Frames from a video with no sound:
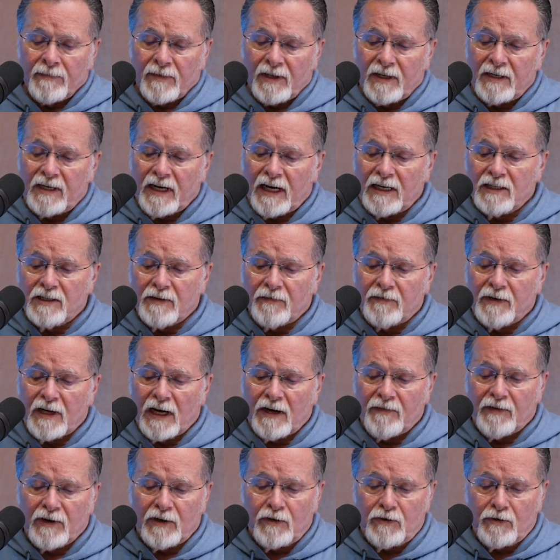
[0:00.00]
the days of
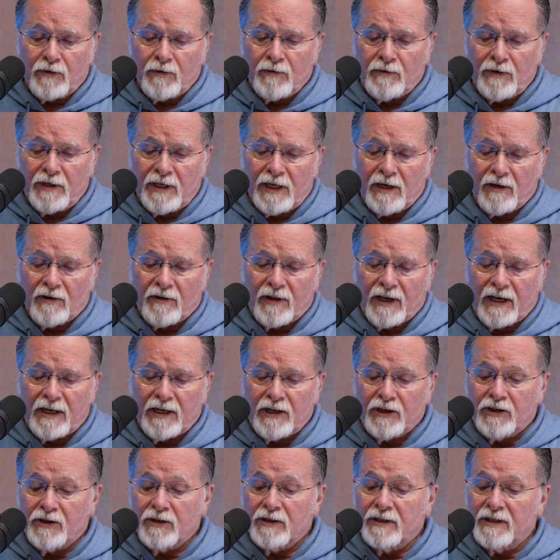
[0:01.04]
David drew near that
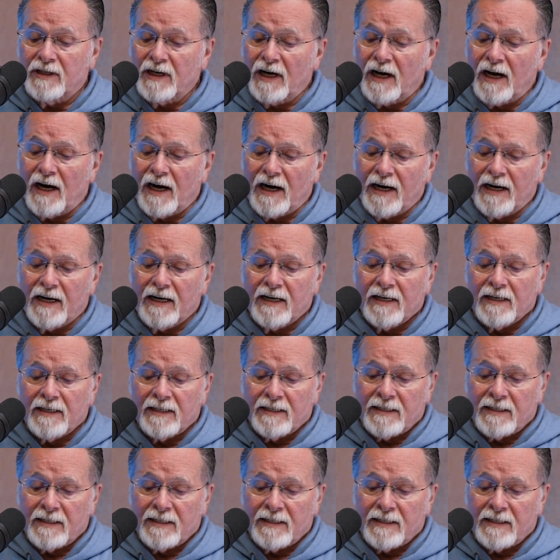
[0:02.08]
he should die.